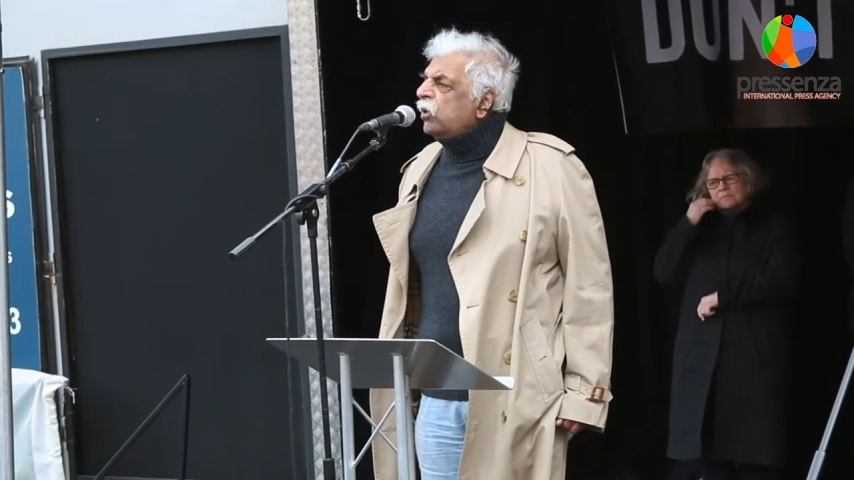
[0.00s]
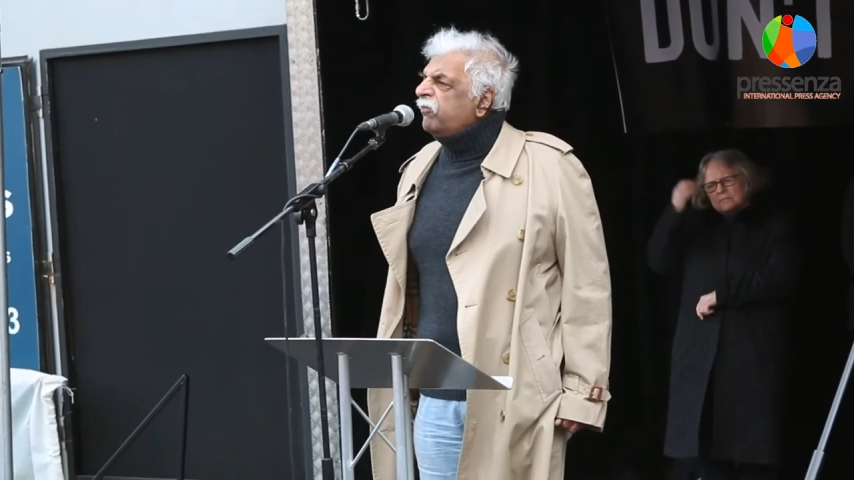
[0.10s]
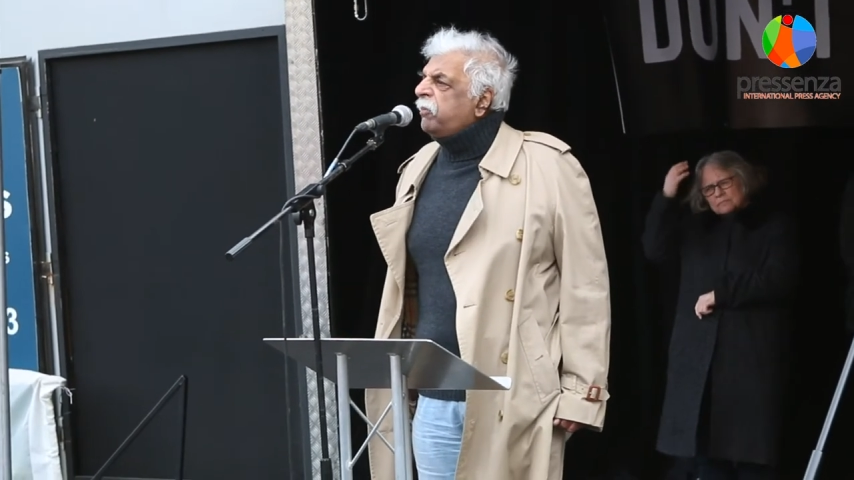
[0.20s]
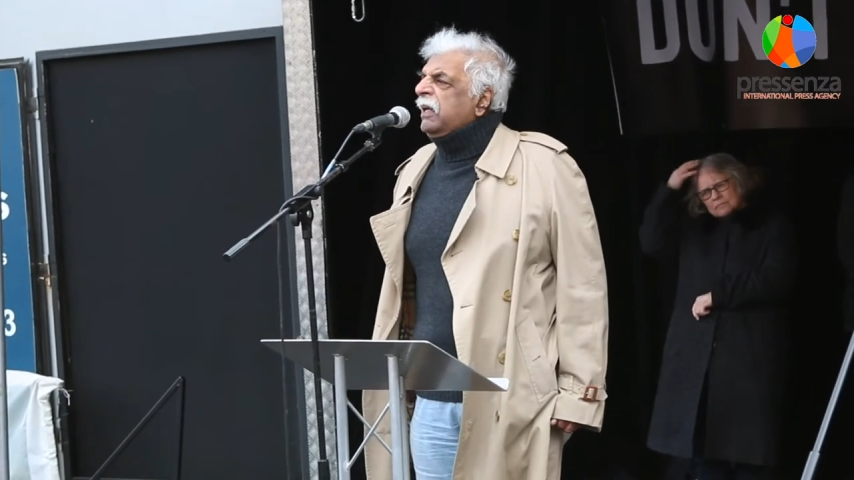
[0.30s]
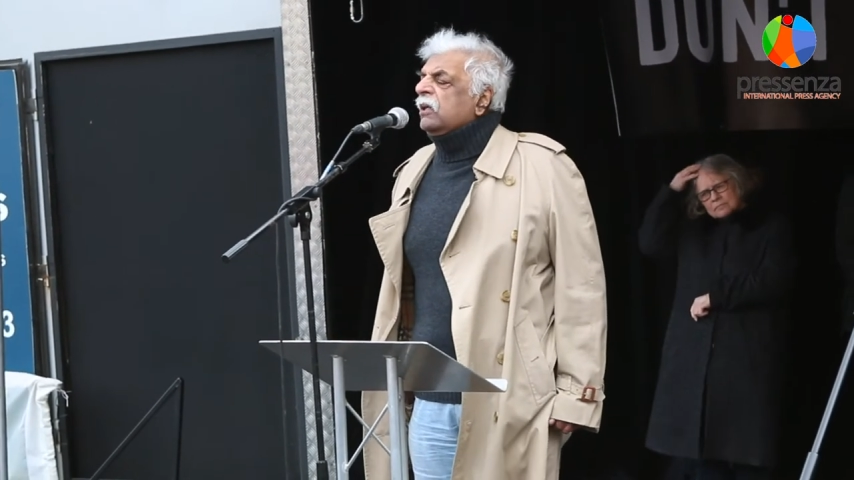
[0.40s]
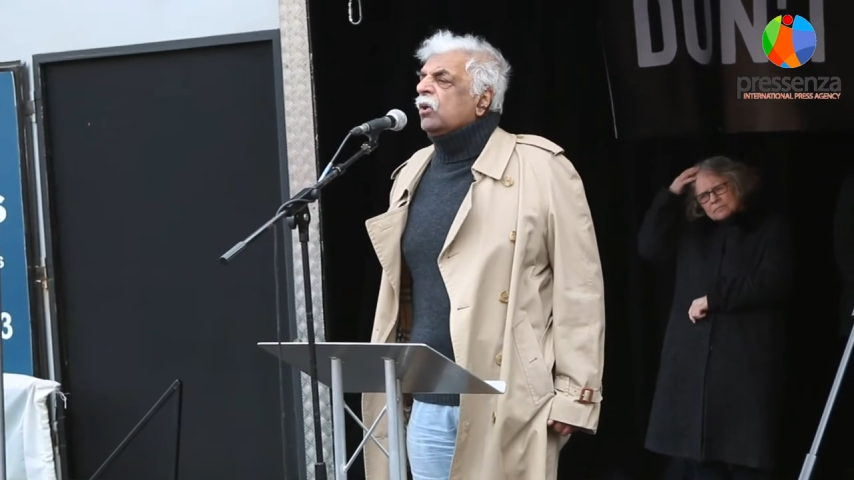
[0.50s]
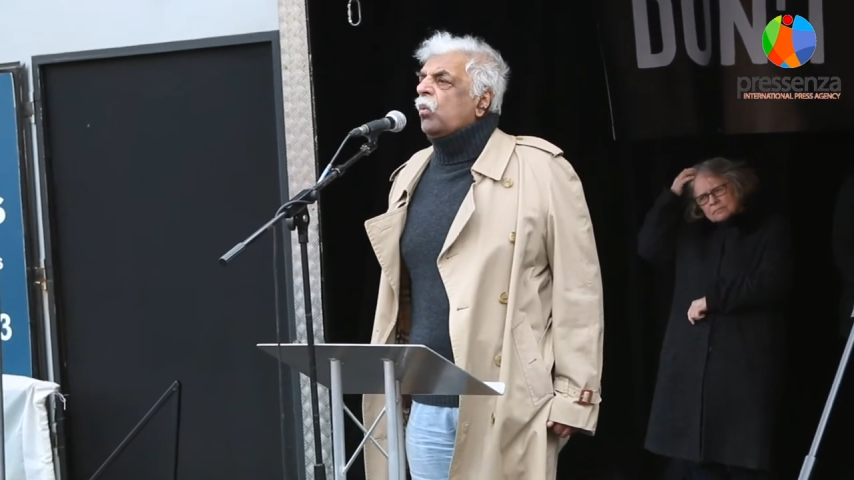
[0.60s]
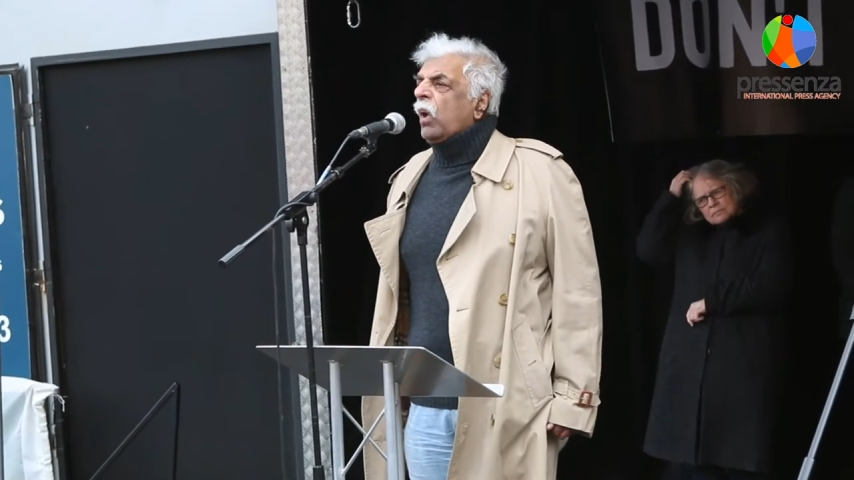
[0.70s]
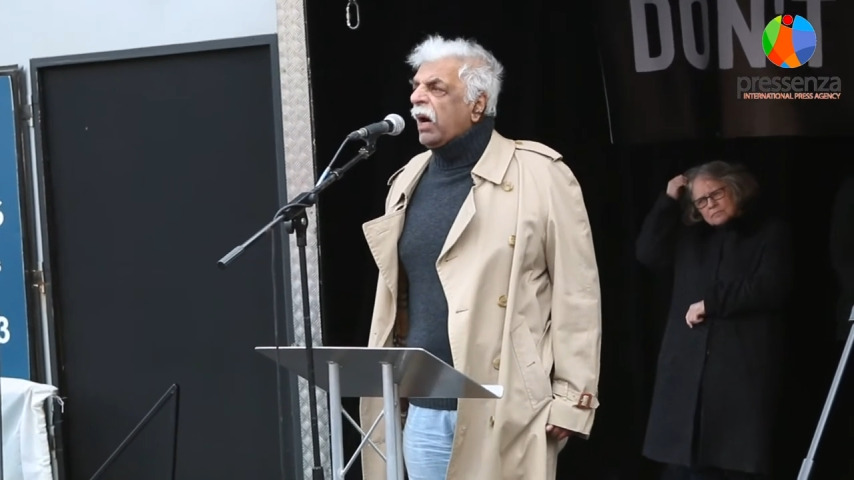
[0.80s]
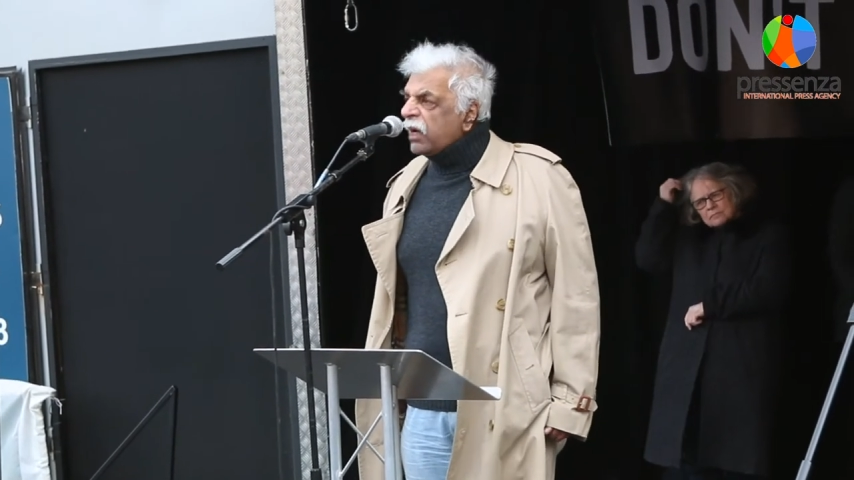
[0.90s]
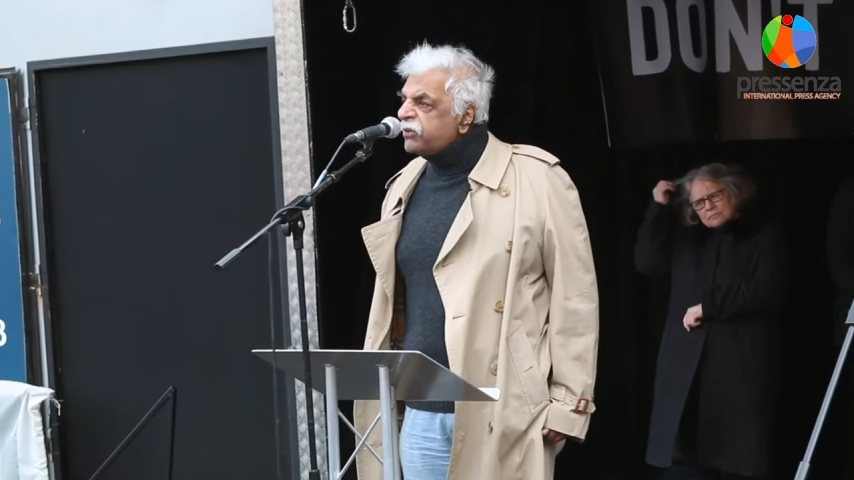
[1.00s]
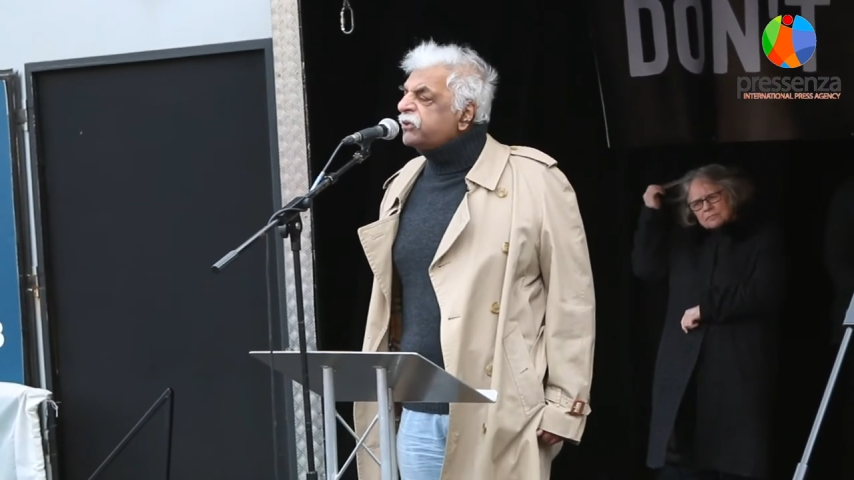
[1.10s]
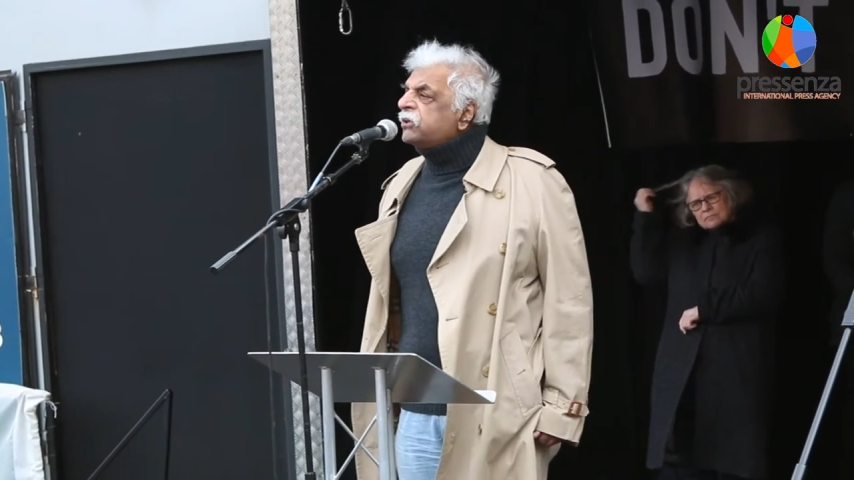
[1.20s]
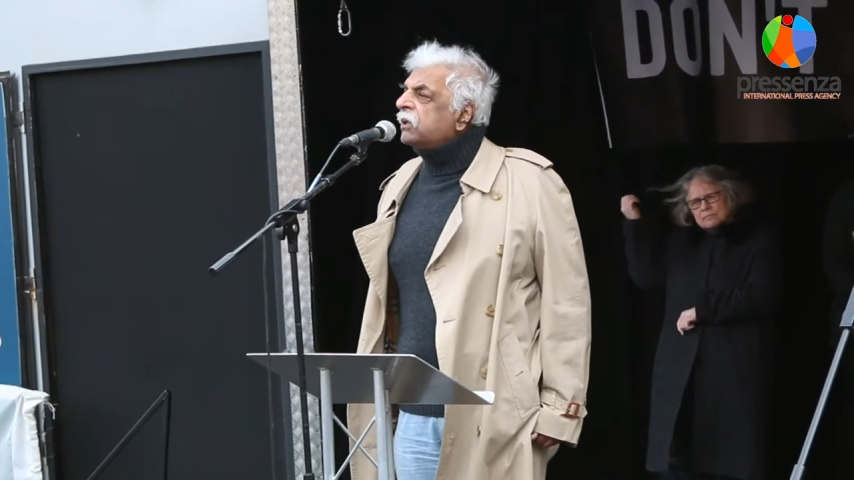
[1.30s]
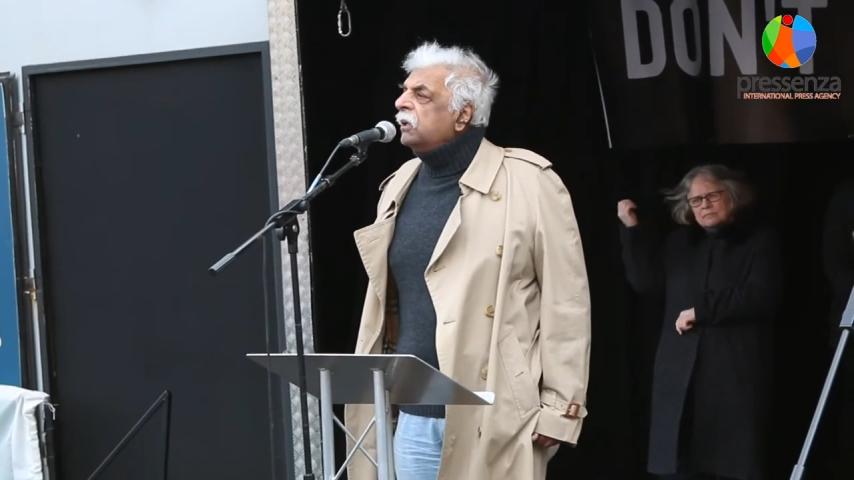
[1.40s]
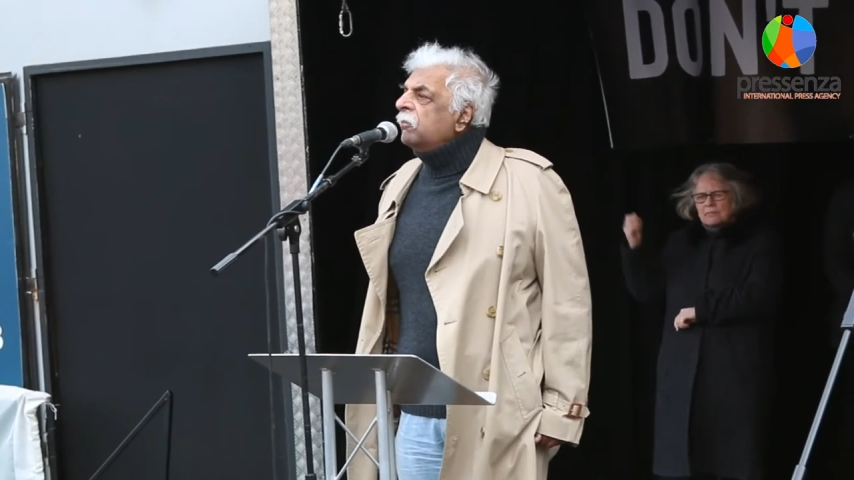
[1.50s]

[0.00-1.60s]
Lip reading: have been the worst